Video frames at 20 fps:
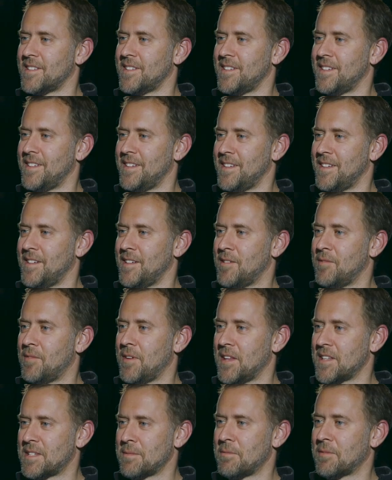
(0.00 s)
Yeah.
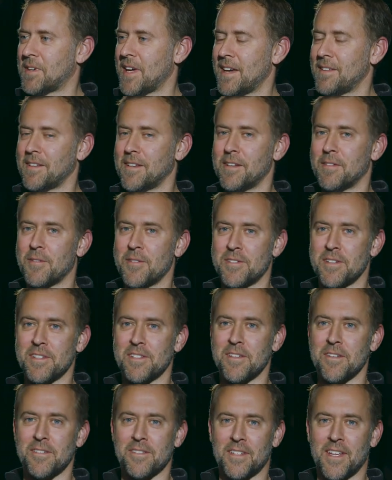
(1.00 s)
Fellowship of Catholic University
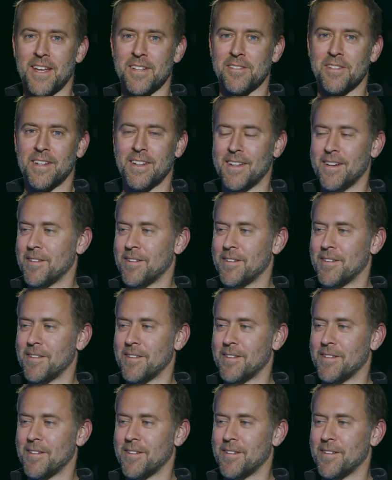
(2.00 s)
Students, in case you didn't know.